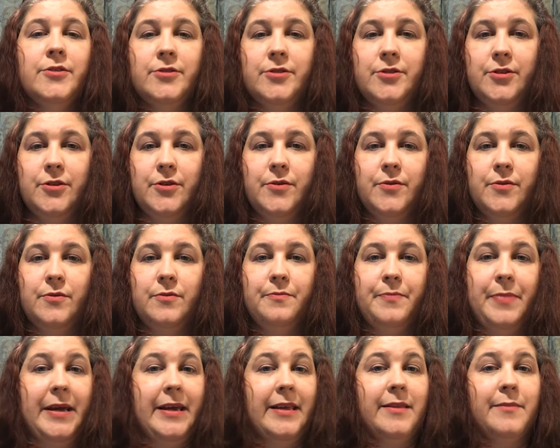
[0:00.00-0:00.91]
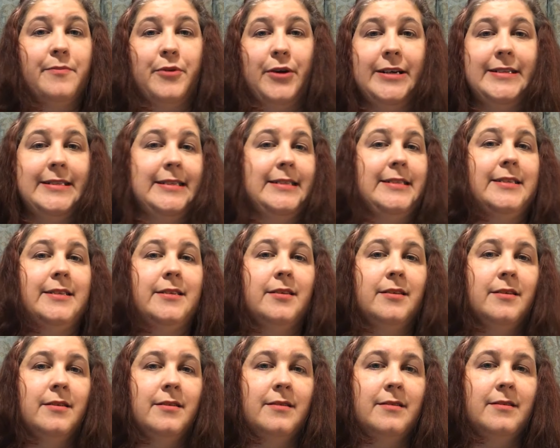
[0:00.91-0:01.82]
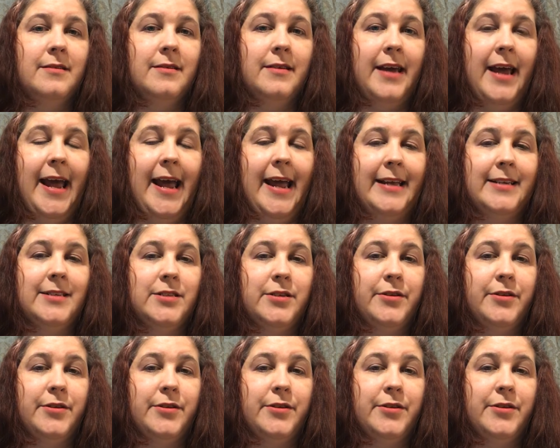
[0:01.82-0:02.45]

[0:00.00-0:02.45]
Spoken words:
to be in the present and